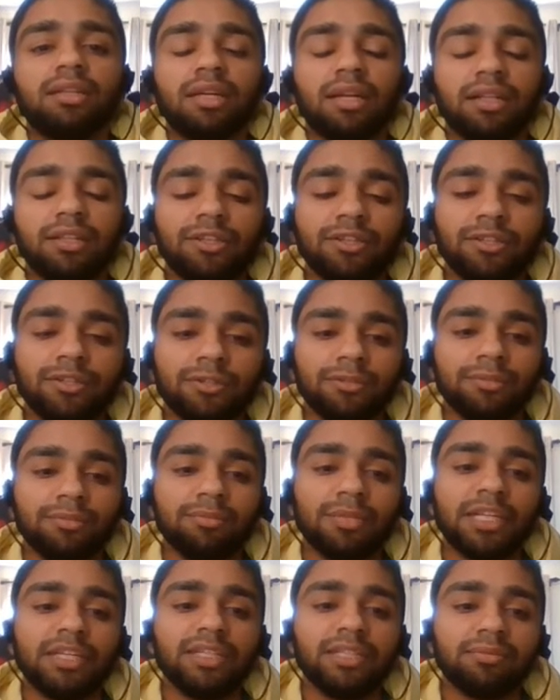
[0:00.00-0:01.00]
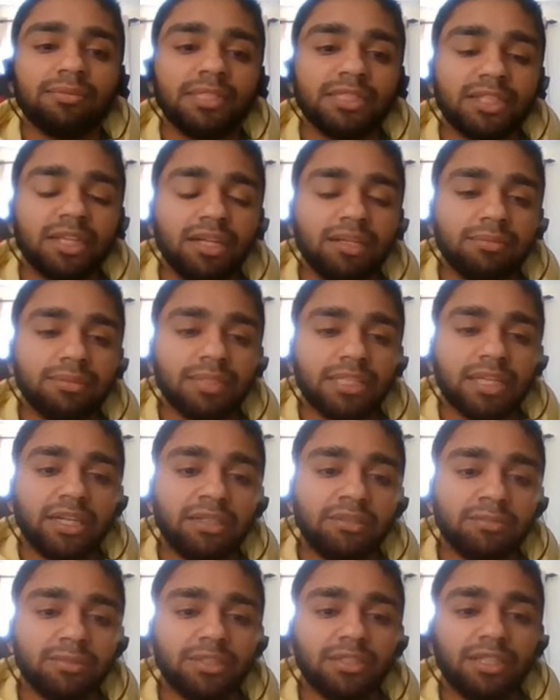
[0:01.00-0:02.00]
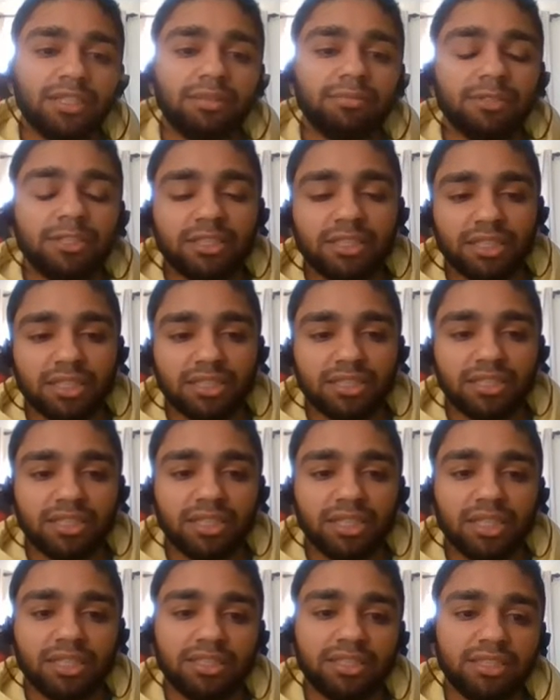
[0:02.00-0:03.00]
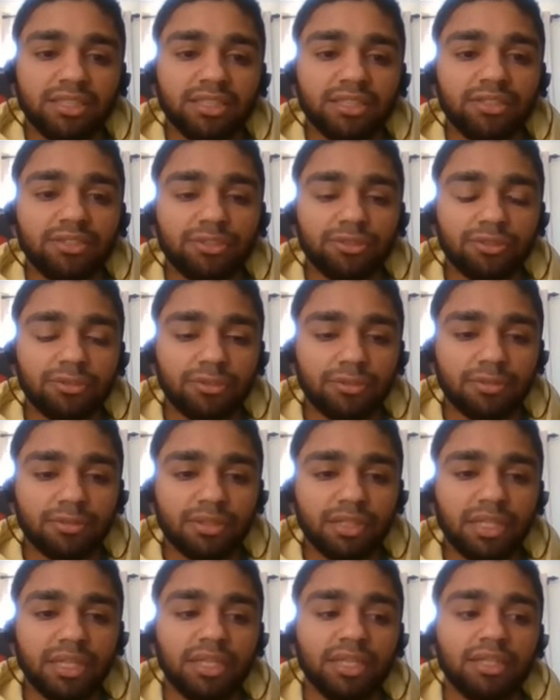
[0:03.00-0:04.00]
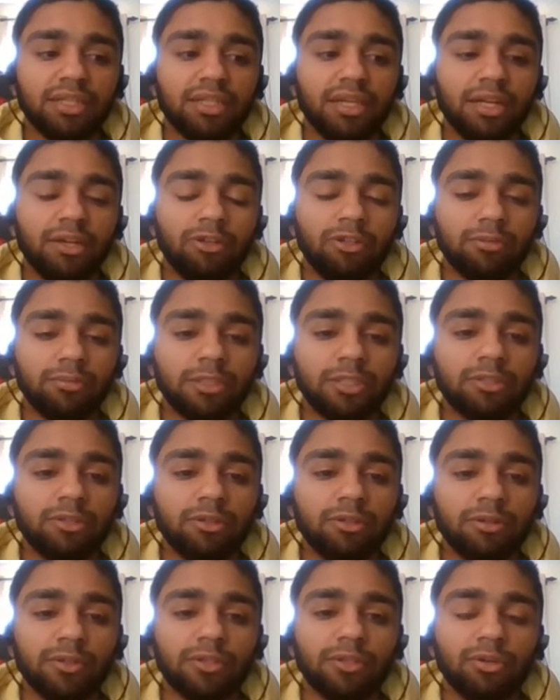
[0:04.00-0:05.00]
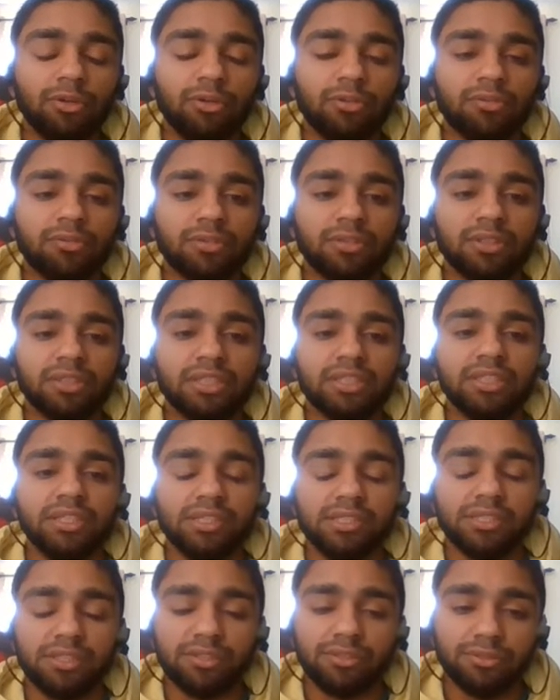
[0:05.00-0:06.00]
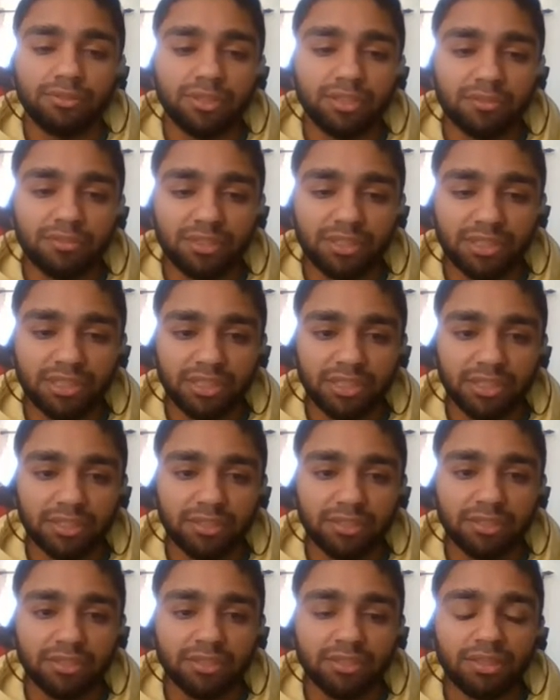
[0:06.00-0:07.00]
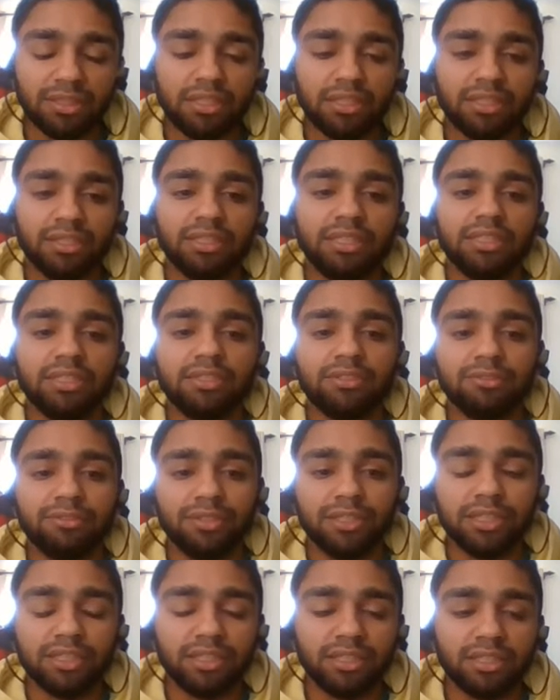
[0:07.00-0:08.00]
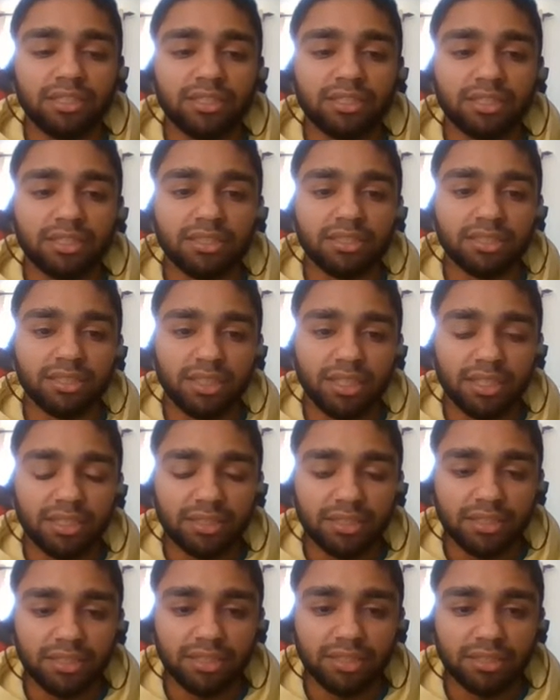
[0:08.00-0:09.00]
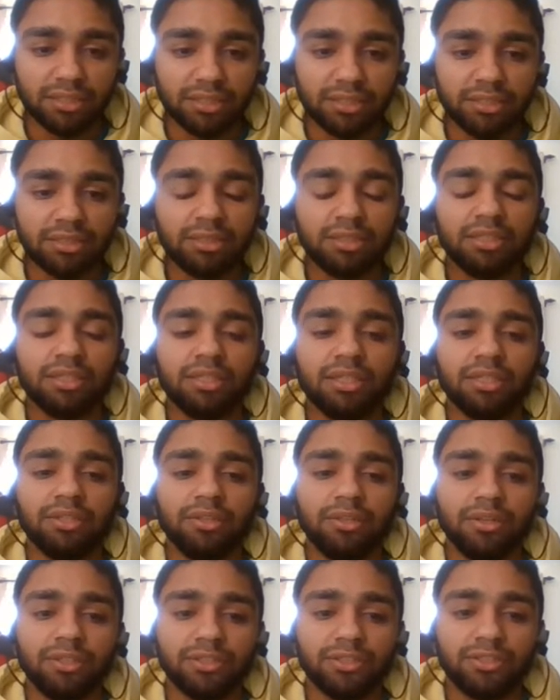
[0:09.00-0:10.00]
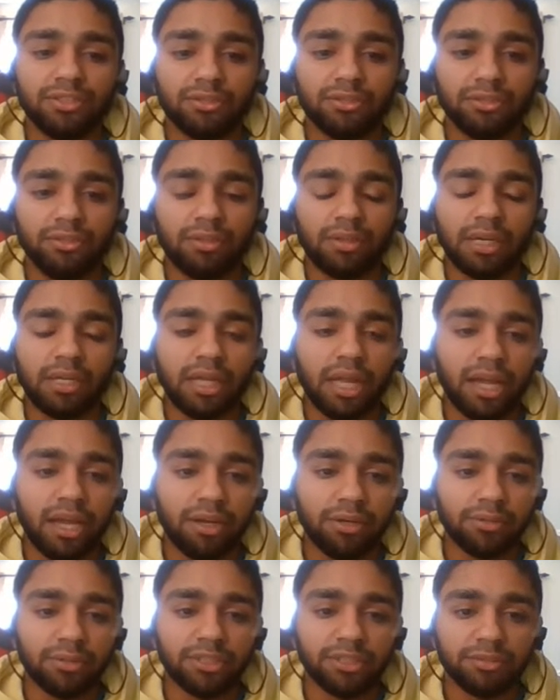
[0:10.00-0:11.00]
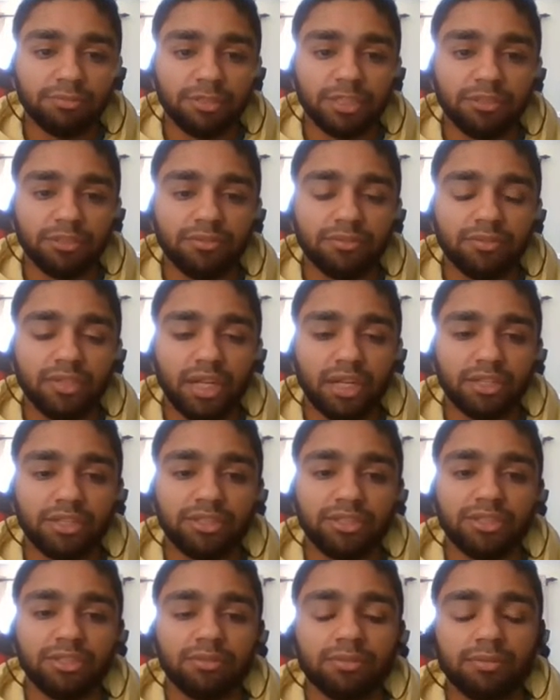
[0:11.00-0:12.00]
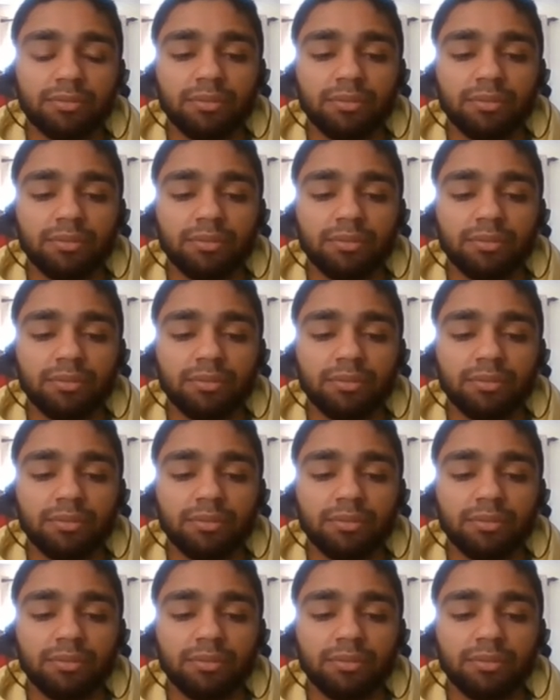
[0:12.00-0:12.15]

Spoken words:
Hello, my name is Abid Ahmed. I'm in section ST2 and I will be going over the history of steel, the ingredients inside steel, and also how it is manufactured.